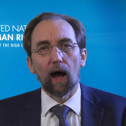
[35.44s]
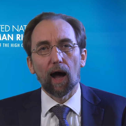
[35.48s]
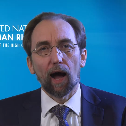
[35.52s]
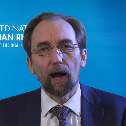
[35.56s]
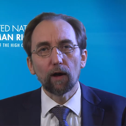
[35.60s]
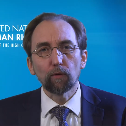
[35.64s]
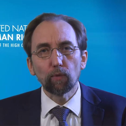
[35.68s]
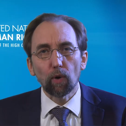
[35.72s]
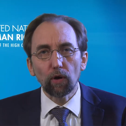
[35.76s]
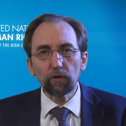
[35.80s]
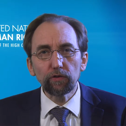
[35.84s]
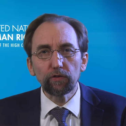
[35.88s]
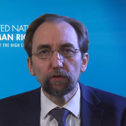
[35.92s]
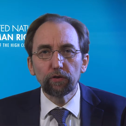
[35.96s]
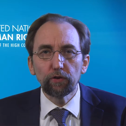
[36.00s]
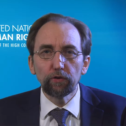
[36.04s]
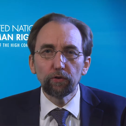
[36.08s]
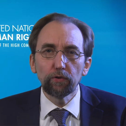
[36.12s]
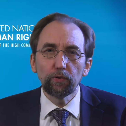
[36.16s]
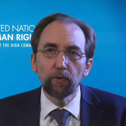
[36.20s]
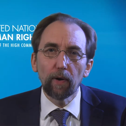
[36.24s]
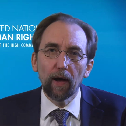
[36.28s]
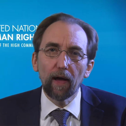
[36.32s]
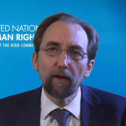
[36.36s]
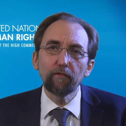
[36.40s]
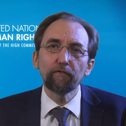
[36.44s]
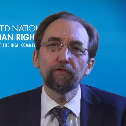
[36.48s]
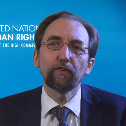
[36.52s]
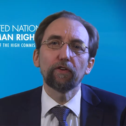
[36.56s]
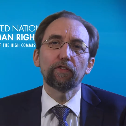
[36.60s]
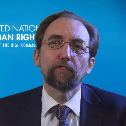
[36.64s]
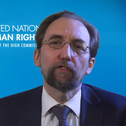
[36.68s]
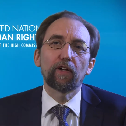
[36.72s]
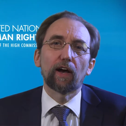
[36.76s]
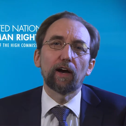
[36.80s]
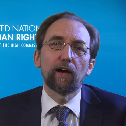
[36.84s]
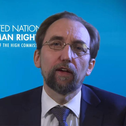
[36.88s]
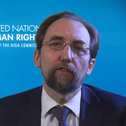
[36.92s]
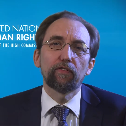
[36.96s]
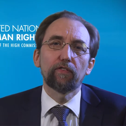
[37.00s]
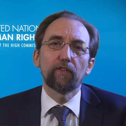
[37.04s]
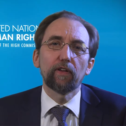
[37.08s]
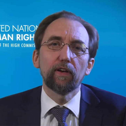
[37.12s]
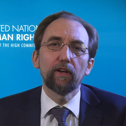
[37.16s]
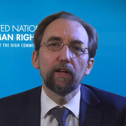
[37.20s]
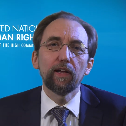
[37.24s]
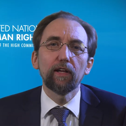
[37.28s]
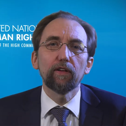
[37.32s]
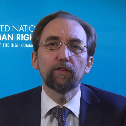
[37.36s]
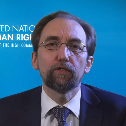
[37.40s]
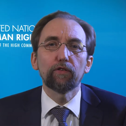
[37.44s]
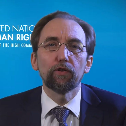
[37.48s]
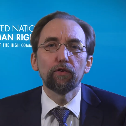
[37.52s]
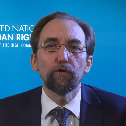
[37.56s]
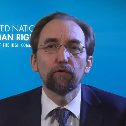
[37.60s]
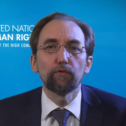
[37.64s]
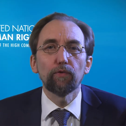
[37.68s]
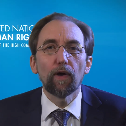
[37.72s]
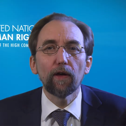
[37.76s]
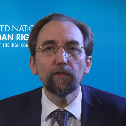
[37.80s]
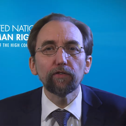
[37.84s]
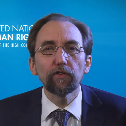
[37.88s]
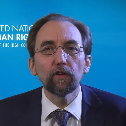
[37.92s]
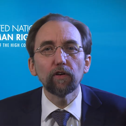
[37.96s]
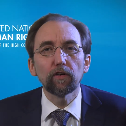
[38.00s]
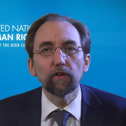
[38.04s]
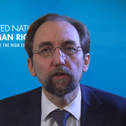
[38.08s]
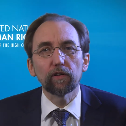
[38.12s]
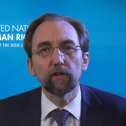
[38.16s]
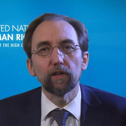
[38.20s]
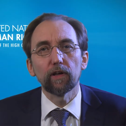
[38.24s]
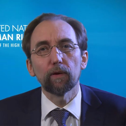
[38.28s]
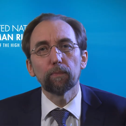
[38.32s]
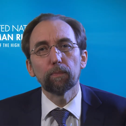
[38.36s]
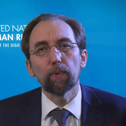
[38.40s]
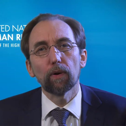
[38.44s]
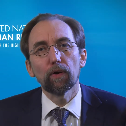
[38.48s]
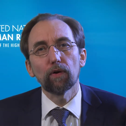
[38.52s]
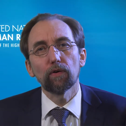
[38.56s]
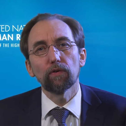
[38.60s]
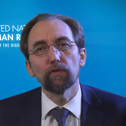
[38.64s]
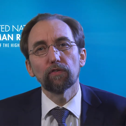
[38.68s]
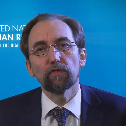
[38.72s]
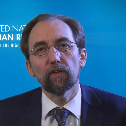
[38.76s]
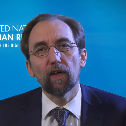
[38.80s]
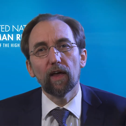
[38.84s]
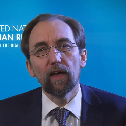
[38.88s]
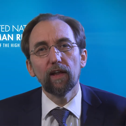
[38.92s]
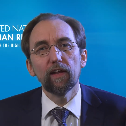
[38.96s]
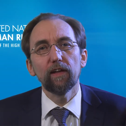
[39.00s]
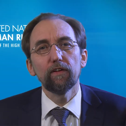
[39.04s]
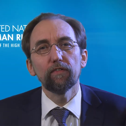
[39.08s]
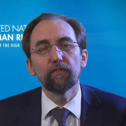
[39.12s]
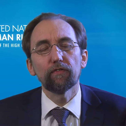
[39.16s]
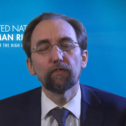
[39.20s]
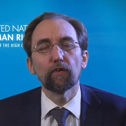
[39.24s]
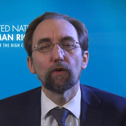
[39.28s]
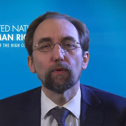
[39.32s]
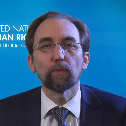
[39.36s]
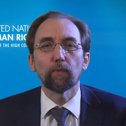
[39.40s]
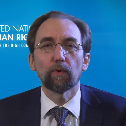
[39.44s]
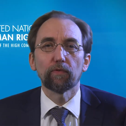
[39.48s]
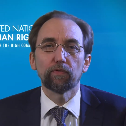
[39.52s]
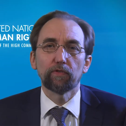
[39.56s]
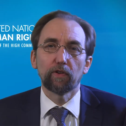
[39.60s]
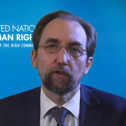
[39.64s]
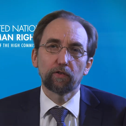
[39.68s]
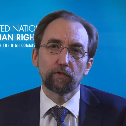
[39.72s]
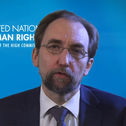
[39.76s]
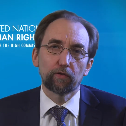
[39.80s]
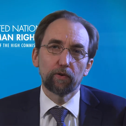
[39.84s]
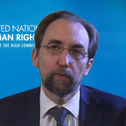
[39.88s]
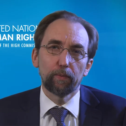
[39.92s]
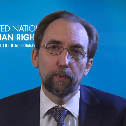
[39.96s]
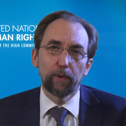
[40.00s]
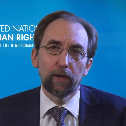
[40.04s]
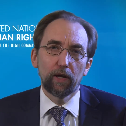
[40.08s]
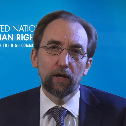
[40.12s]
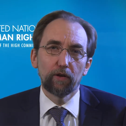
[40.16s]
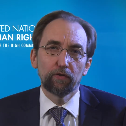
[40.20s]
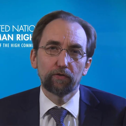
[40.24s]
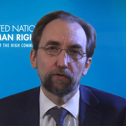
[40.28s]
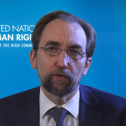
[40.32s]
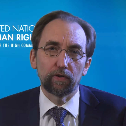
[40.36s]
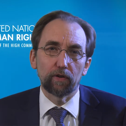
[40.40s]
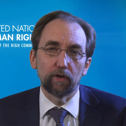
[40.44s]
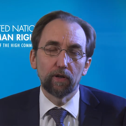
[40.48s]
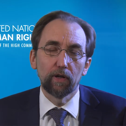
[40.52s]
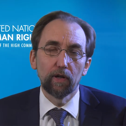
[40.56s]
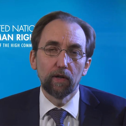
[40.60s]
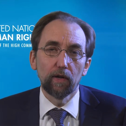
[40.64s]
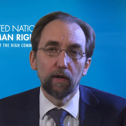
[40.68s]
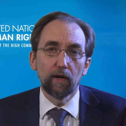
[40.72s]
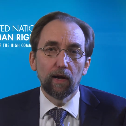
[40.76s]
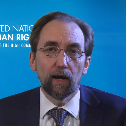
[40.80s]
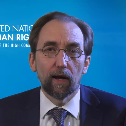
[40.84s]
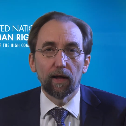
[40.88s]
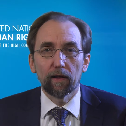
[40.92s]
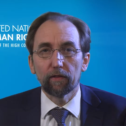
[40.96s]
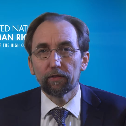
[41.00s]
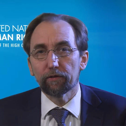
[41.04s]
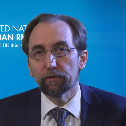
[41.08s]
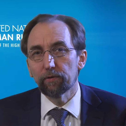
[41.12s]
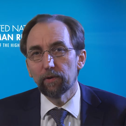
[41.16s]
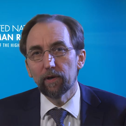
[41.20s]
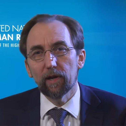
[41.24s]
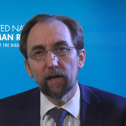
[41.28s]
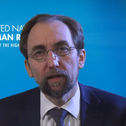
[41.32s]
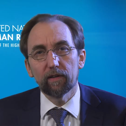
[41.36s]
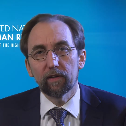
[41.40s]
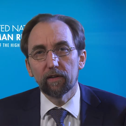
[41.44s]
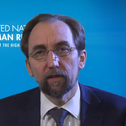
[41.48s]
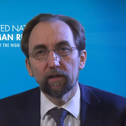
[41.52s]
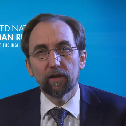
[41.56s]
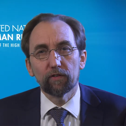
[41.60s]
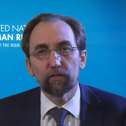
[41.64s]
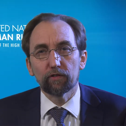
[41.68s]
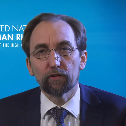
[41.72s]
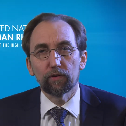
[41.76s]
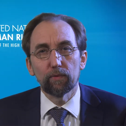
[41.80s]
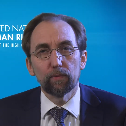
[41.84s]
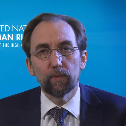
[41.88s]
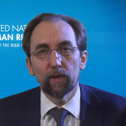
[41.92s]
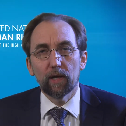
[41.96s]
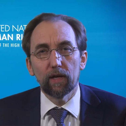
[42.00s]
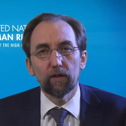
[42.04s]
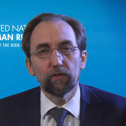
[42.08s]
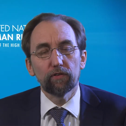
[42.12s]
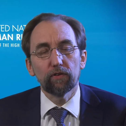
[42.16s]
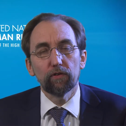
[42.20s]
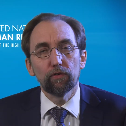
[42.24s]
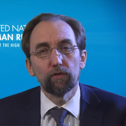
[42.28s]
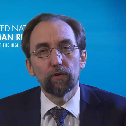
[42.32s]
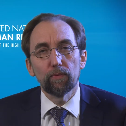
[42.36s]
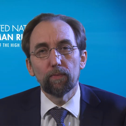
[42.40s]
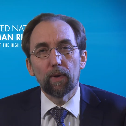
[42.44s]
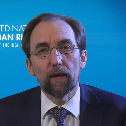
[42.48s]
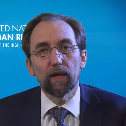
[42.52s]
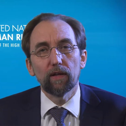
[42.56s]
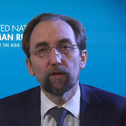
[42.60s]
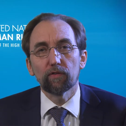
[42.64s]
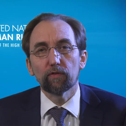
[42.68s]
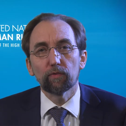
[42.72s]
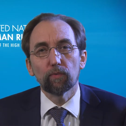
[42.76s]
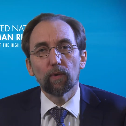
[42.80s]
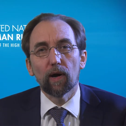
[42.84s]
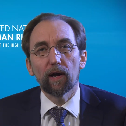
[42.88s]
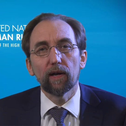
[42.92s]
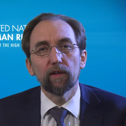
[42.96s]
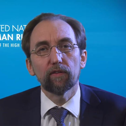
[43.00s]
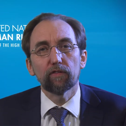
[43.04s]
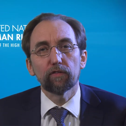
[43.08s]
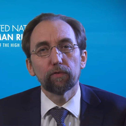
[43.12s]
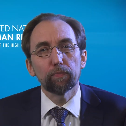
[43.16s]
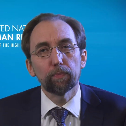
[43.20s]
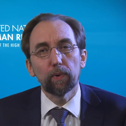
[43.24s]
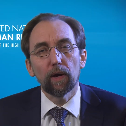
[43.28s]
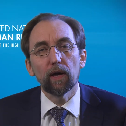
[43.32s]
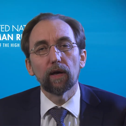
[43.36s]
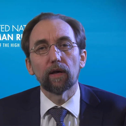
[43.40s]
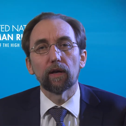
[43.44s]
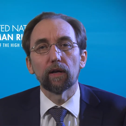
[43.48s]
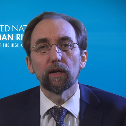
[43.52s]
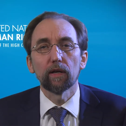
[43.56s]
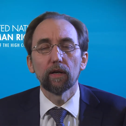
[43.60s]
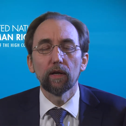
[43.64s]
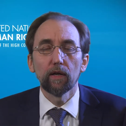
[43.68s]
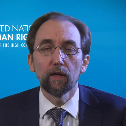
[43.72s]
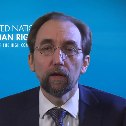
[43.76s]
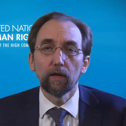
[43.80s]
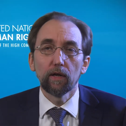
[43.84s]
I want to emphasize the need to resolutely oppose any form of discrimination. Health-related discrimination remains widespread.